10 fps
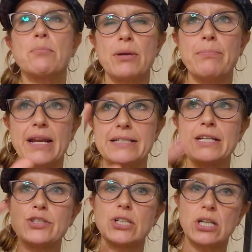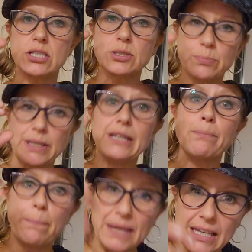But meditation can also
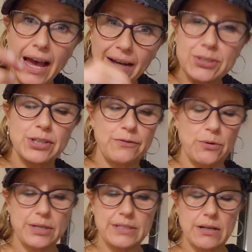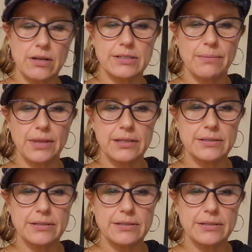be actually focusing on something.